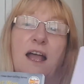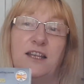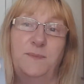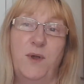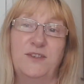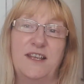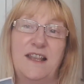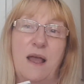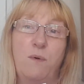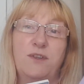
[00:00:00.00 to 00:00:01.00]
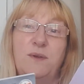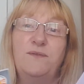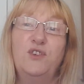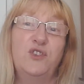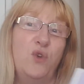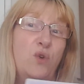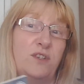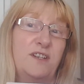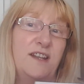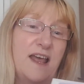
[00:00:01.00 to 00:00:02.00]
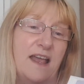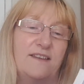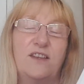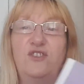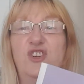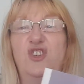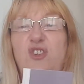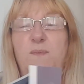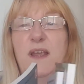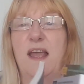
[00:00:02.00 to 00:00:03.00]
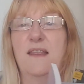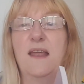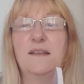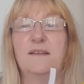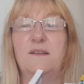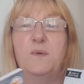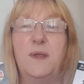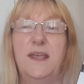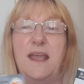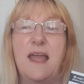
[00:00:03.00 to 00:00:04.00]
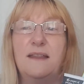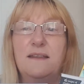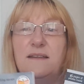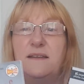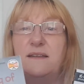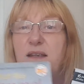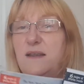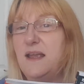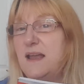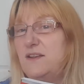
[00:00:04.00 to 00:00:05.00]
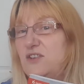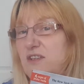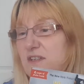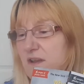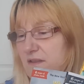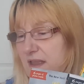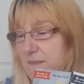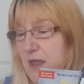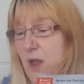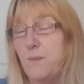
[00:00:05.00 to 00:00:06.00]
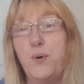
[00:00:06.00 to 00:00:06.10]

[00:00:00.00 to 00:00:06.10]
I spotted that one, so I've just ordered her that, so she should be getting that at the weekend. So yeah, she's got them.